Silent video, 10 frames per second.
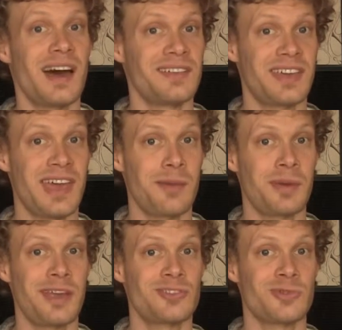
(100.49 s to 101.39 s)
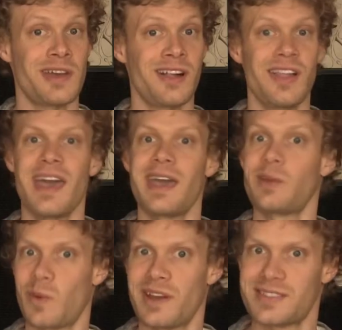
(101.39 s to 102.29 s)
on the campaign trail
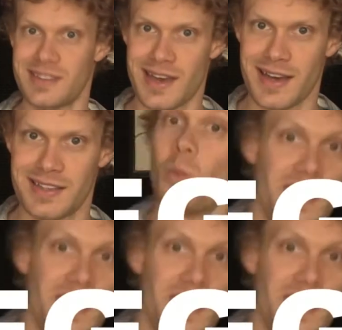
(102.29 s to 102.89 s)
and when it's not.